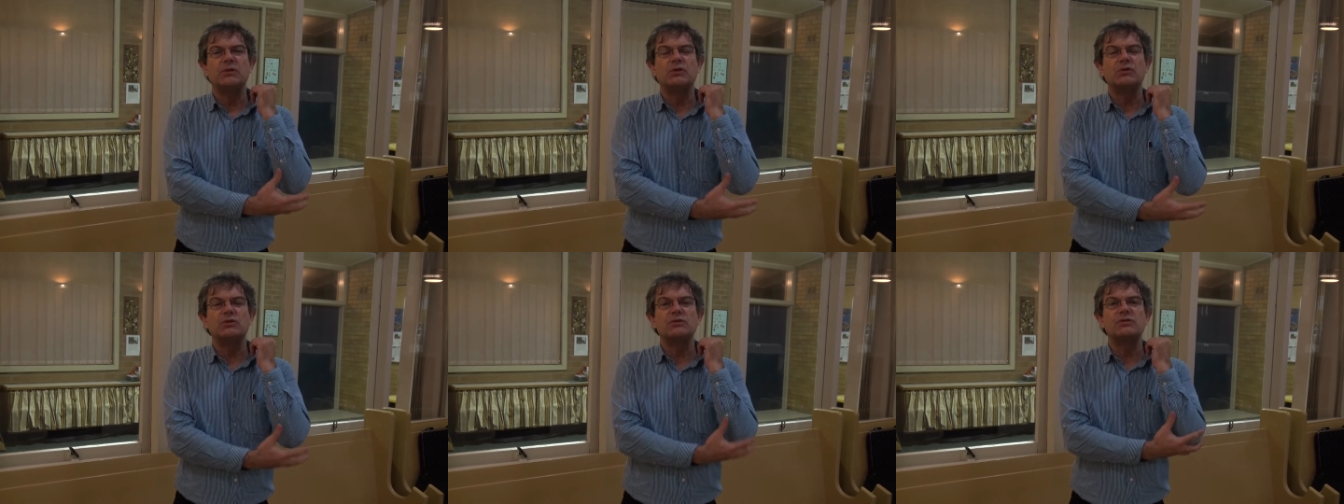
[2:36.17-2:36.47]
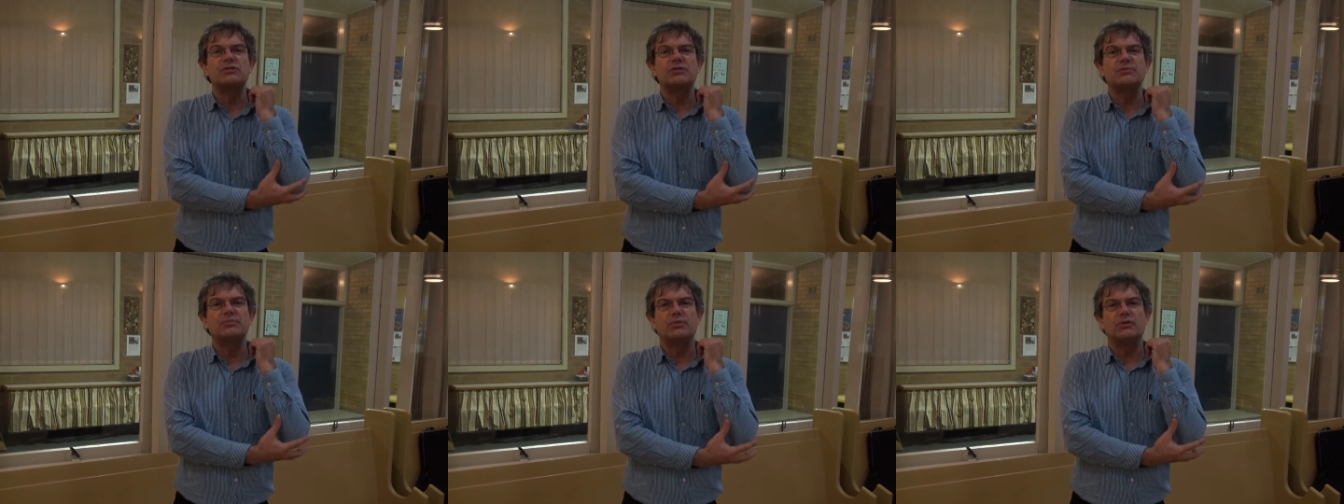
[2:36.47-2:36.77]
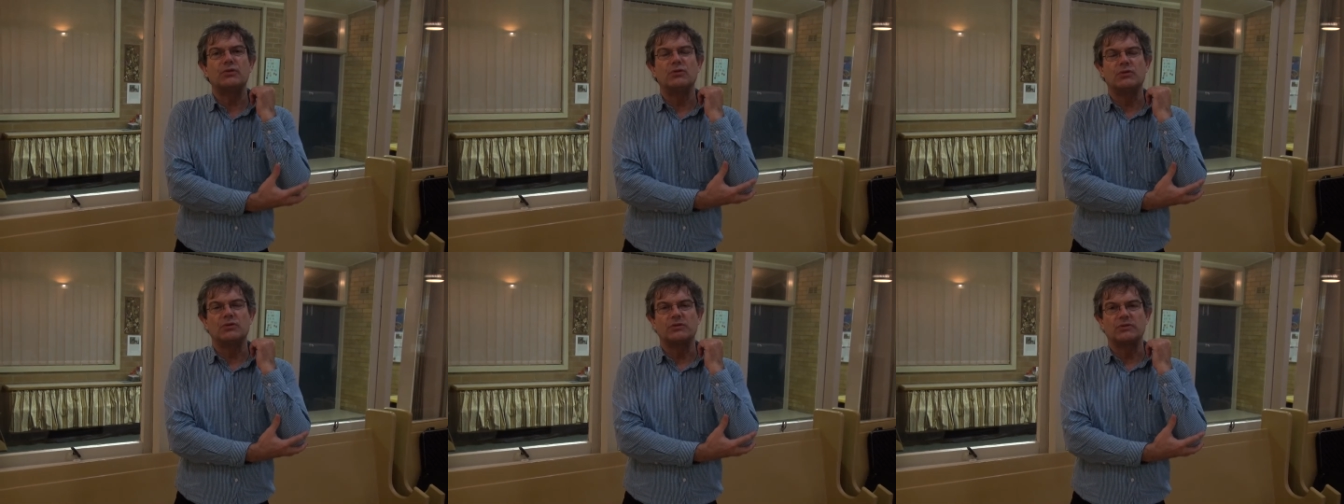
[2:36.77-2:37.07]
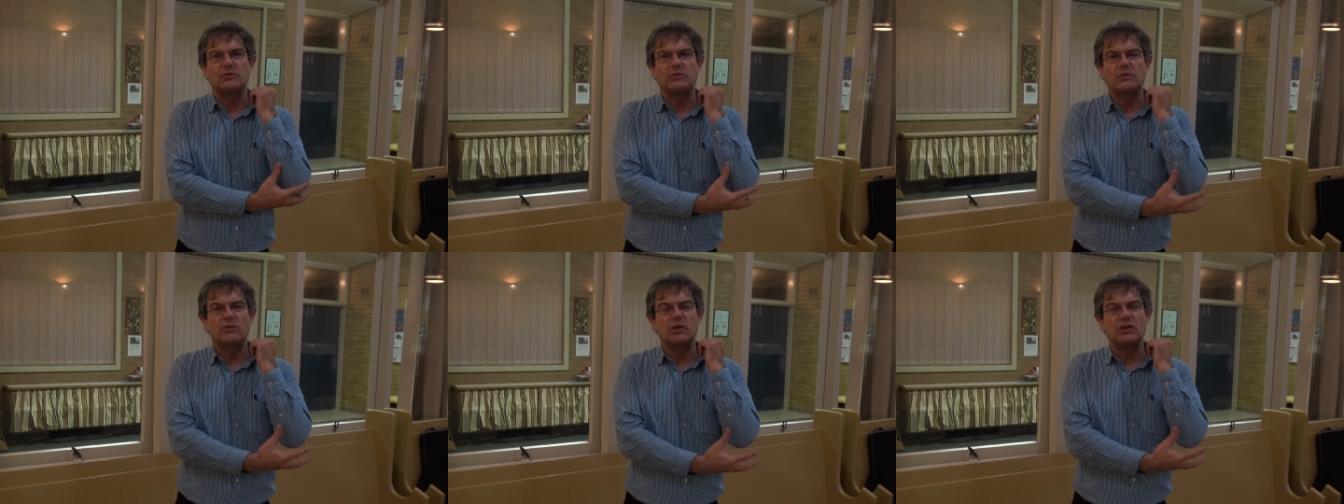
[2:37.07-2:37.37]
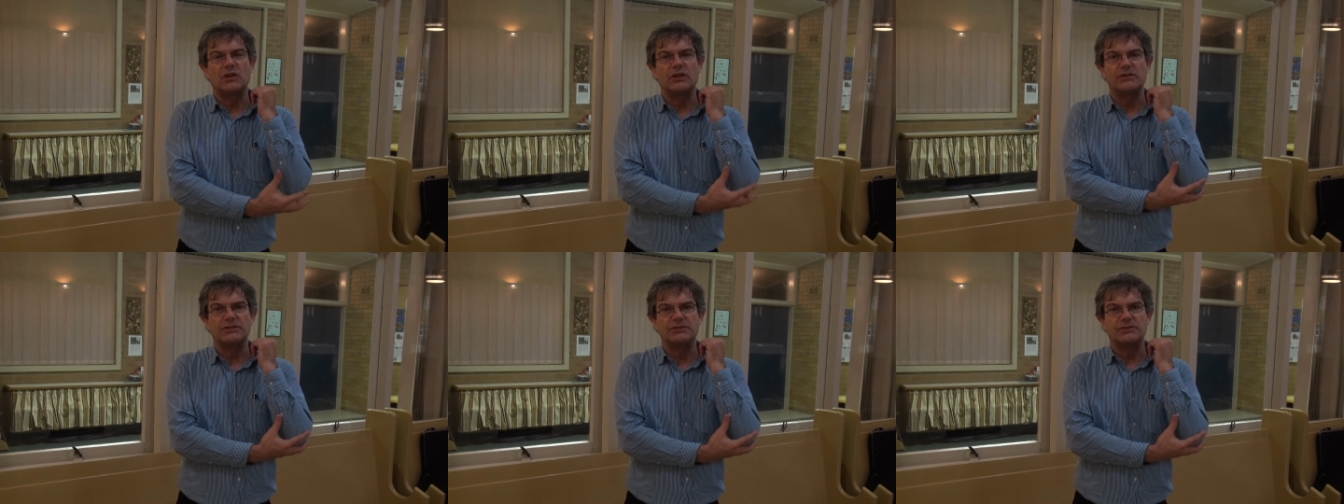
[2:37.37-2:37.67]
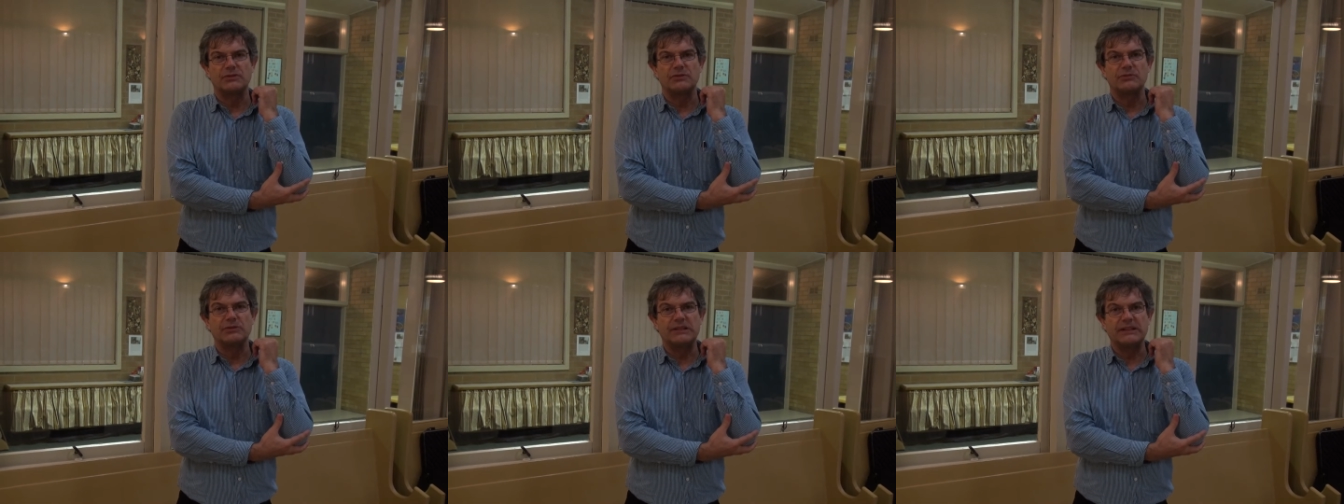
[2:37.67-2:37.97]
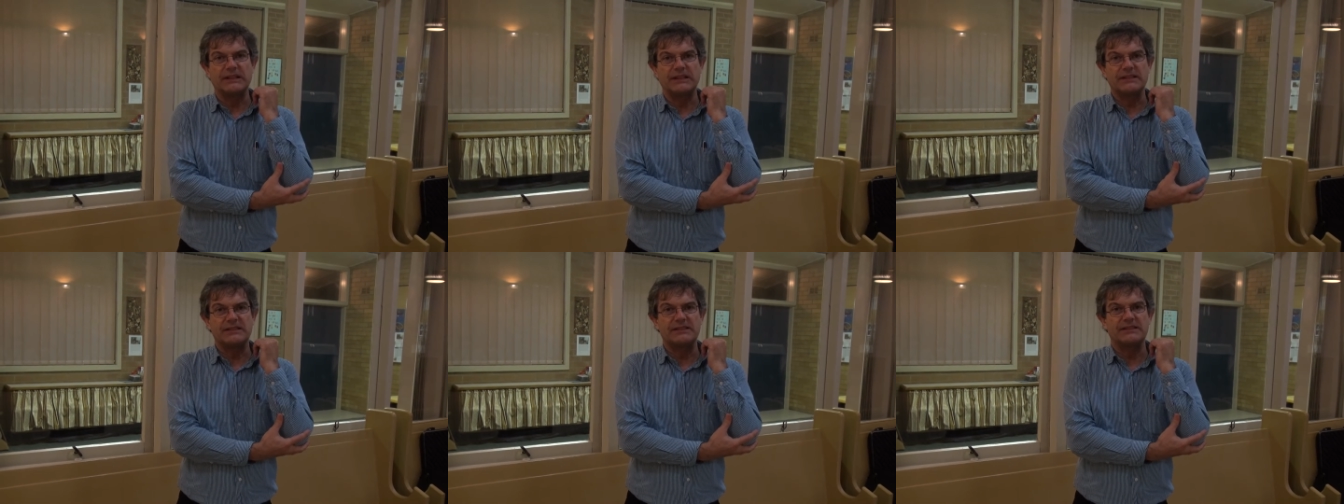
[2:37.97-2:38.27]
good support while I was doing
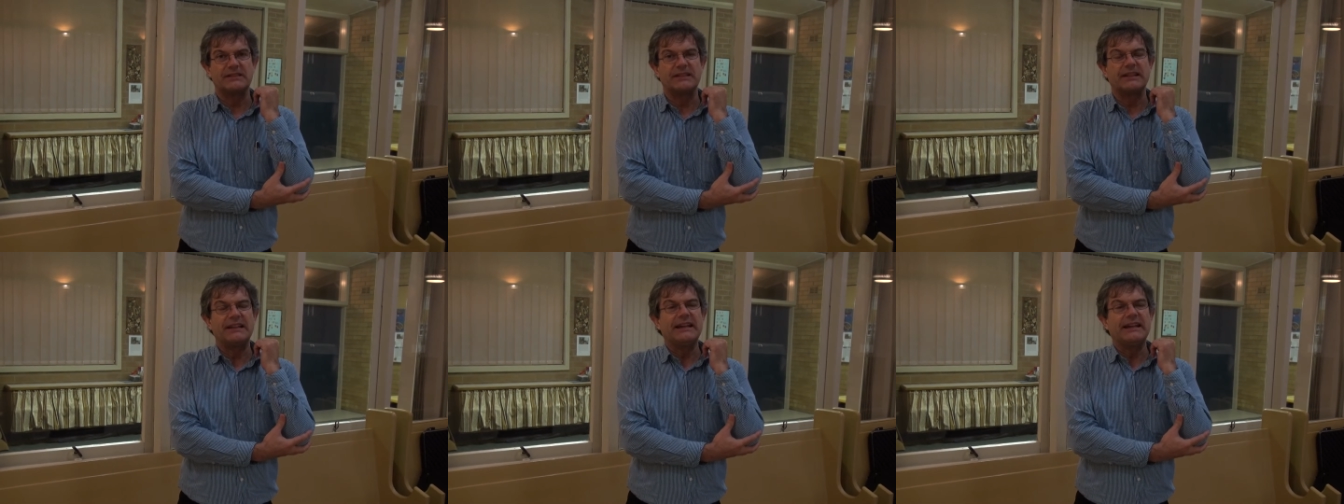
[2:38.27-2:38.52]
this.